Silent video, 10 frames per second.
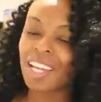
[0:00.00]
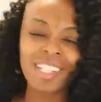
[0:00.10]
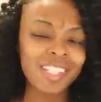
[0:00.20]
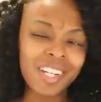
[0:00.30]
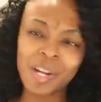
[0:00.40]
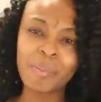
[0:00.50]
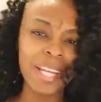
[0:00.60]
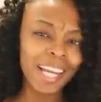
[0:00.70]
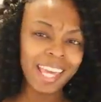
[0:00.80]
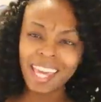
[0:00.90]
because your girl
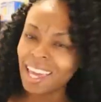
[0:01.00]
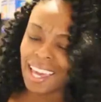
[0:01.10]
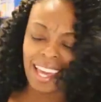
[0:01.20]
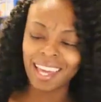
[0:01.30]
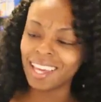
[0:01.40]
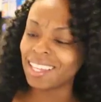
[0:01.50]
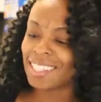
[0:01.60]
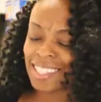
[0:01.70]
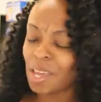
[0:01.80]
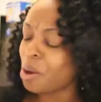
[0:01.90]
be
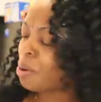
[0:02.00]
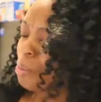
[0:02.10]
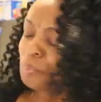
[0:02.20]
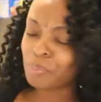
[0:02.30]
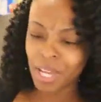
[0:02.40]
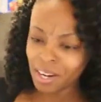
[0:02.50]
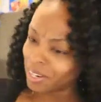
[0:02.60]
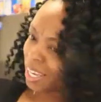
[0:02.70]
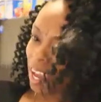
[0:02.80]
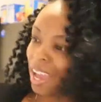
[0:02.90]
lit,
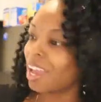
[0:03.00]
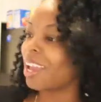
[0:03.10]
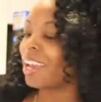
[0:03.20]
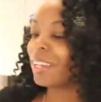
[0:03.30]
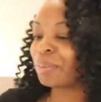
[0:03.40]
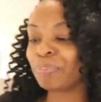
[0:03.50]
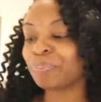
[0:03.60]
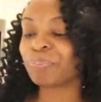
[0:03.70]
period.